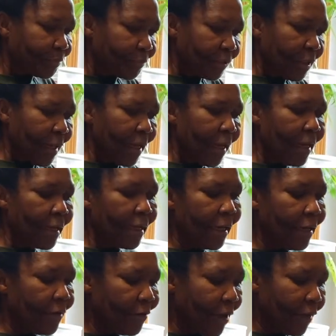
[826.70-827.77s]
here
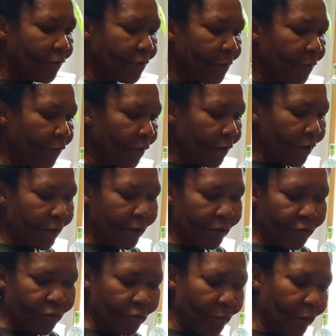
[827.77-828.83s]
again, you have to be very
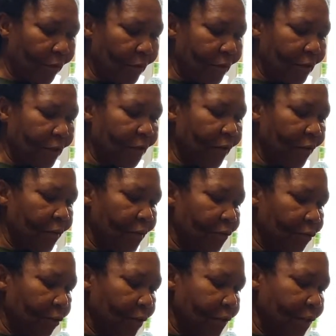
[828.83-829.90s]
careful because it's very
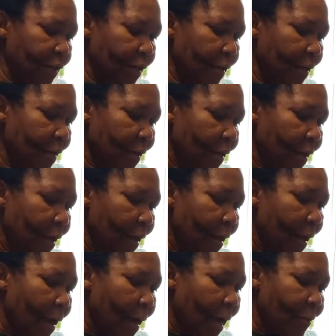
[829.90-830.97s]
salty.
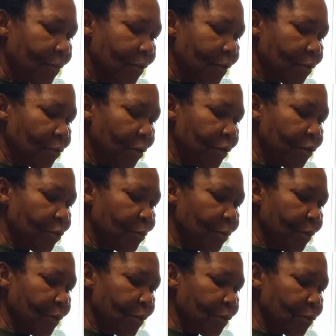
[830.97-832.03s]
I'm just going to
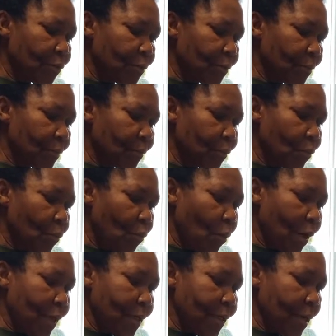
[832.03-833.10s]
put
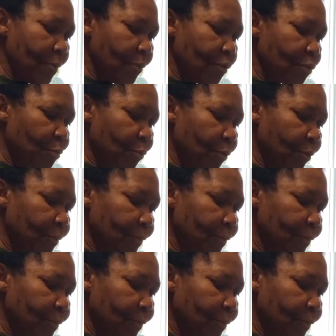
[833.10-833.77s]
1 tablespoon.